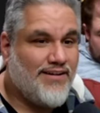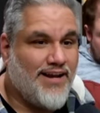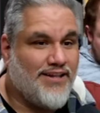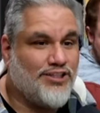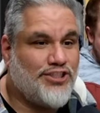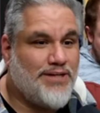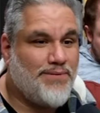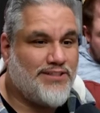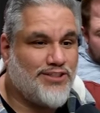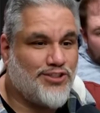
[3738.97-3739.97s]
and the
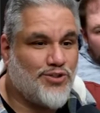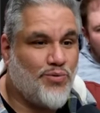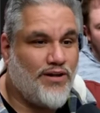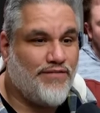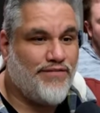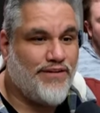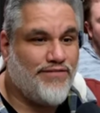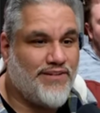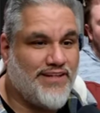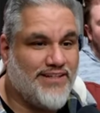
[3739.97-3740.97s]
cheapest is twelve
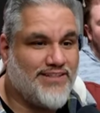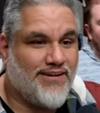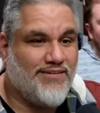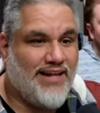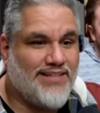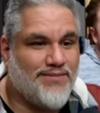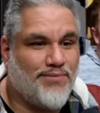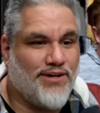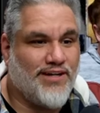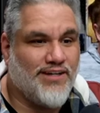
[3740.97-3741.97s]
fifty. So that's a
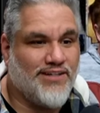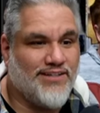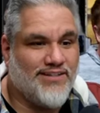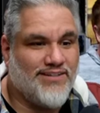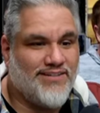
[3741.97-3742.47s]
pretty good.